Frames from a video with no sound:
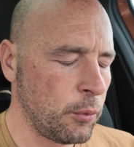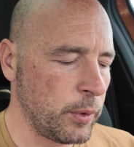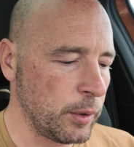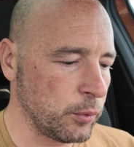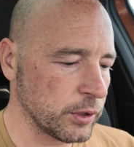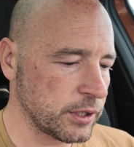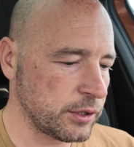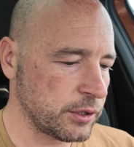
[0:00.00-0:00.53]
we
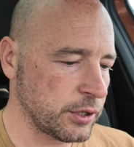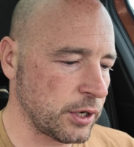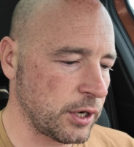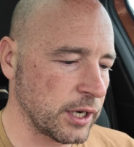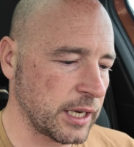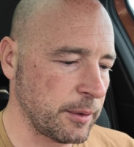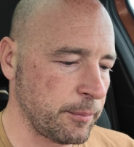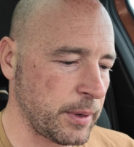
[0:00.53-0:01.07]
would
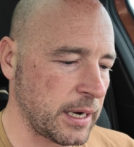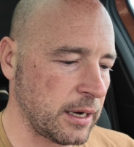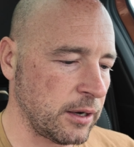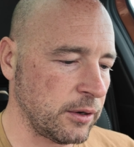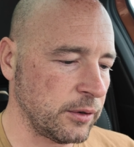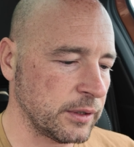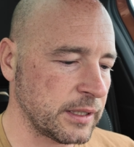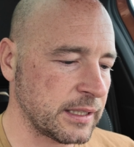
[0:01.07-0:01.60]
talk
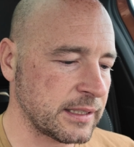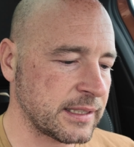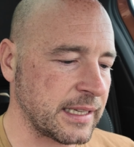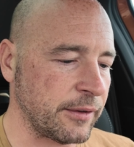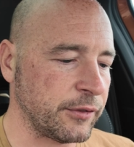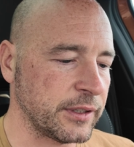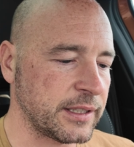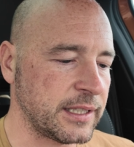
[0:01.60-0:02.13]
about
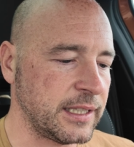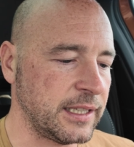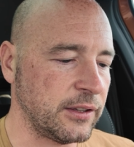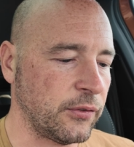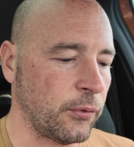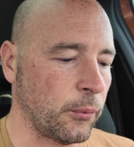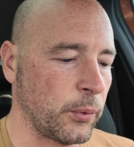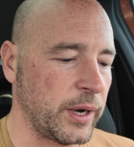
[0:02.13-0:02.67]

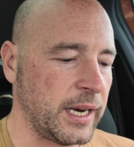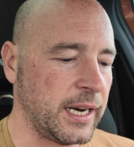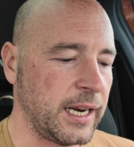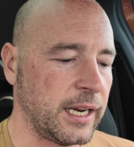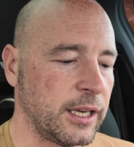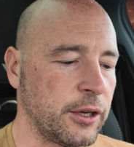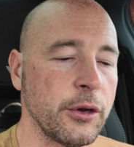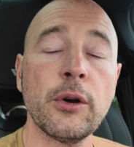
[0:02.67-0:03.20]

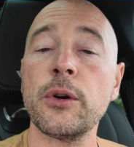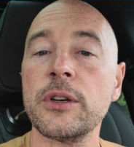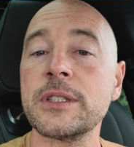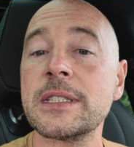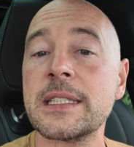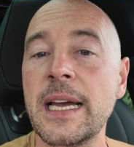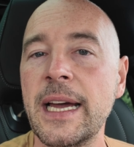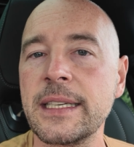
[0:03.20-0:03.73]
73 euro
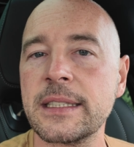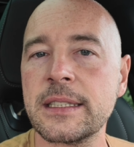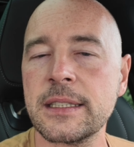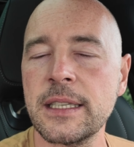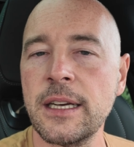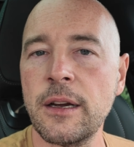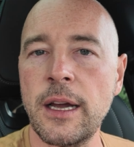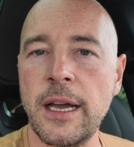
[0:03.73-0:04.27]
cent
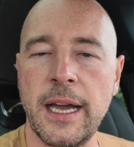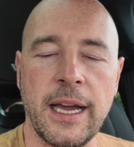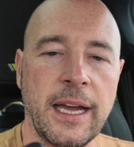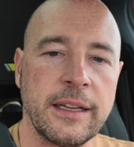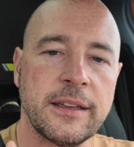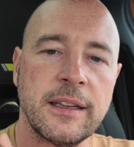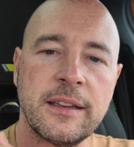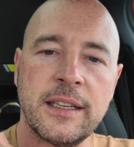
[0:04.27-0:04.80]

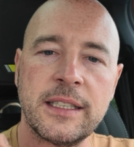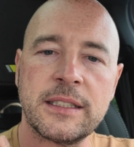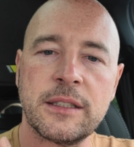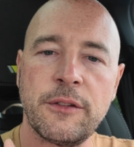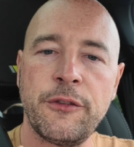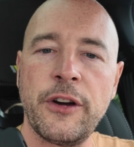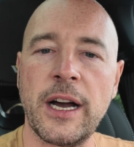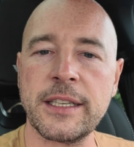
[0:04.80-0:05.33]
at this
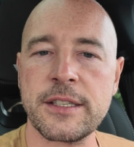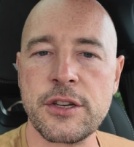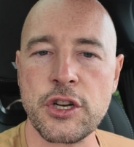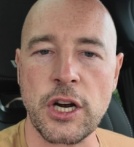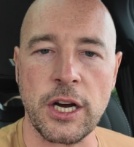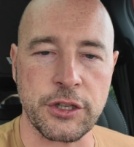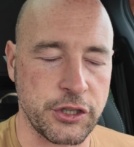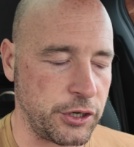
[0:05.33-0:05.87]
fast
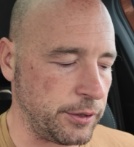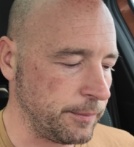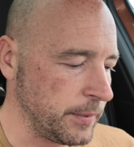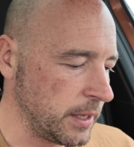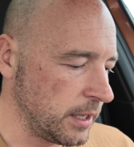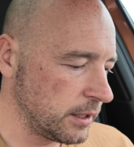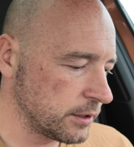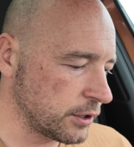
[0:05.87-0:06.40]
charger.
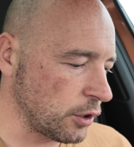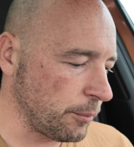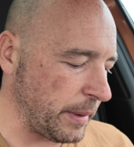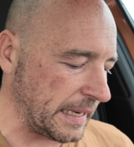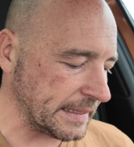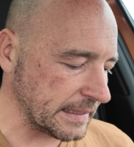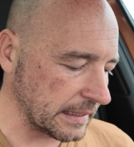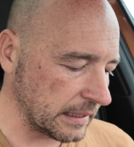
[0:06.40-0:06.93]
So
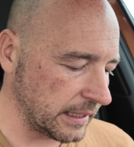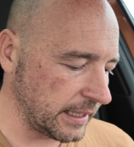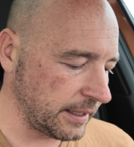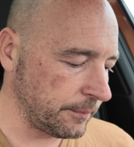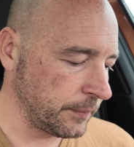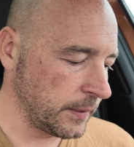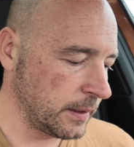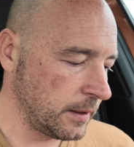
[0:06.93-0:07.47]
basically,